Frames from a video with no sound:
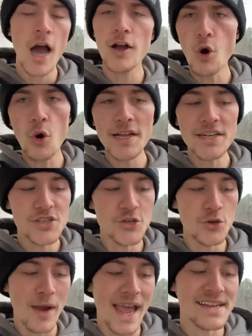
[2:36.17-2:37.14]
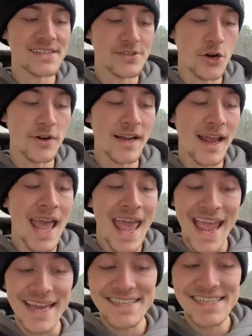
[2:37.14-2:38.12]
According to a certain
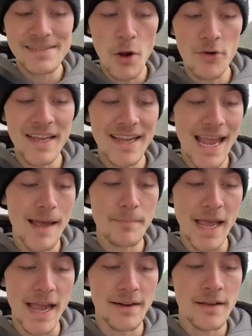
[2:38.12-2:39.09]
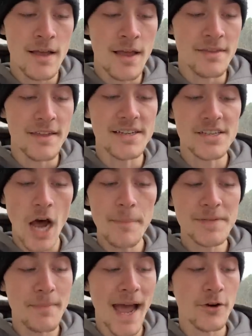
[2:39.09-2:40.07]
anti-smoking campaign, the
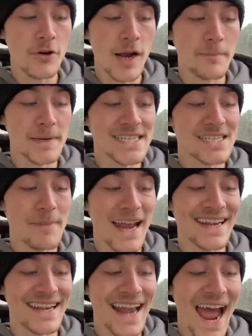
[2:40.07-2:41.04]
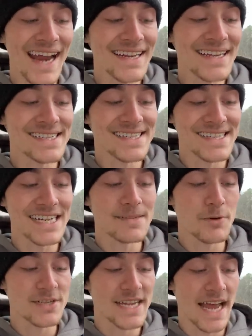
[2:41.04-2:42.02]
top tobacco companies spent
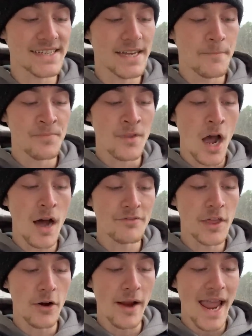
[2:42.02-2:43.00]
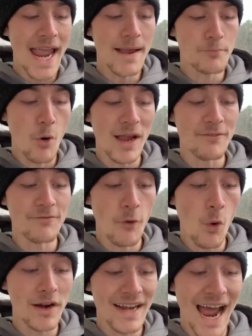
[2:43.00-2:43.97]
96% of their
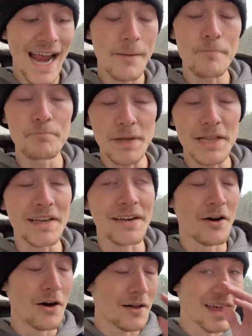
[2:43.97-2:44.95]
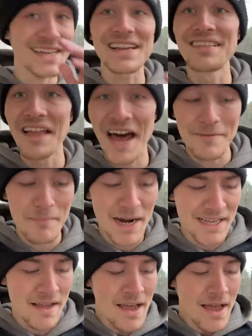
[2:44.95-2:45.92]
$8.49 billion, oh, that's a lot of
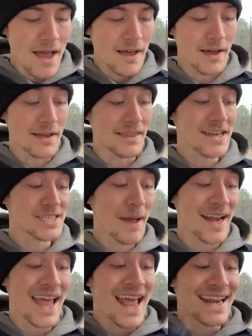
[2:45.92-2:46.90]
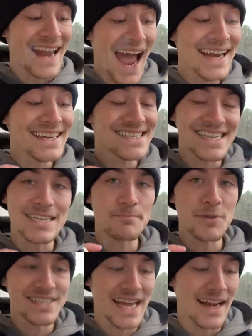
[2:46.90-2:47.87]
money, they spent
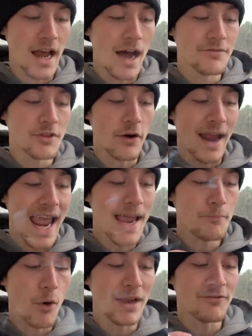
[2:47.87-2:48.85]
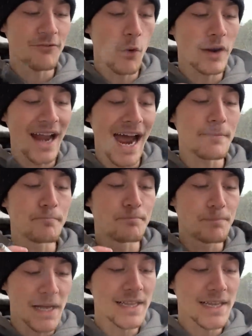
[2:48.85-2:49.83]
96% of their $8.49
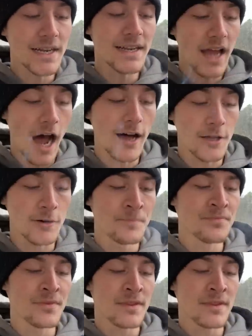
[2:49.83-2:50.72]
billion